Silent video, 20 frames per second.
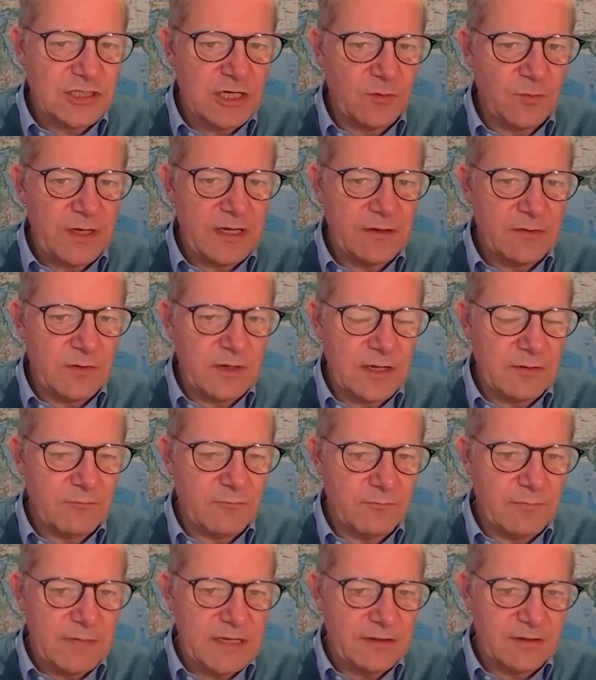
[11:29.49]
So we
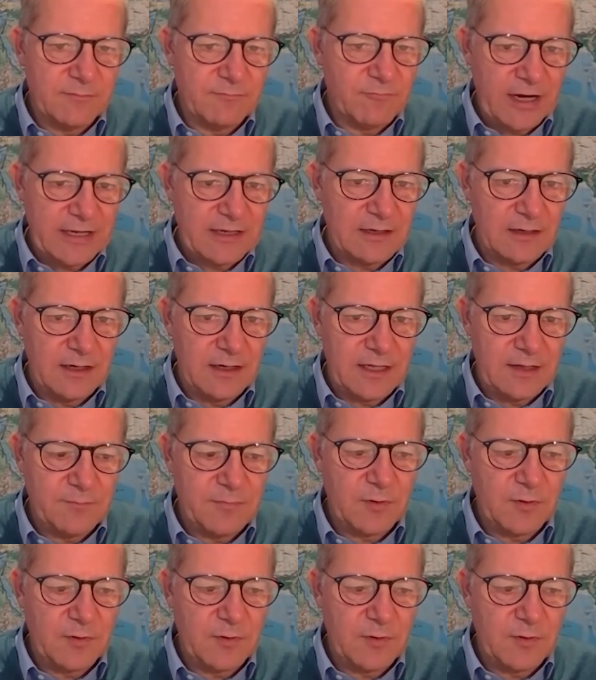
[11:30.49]
meet them regularly,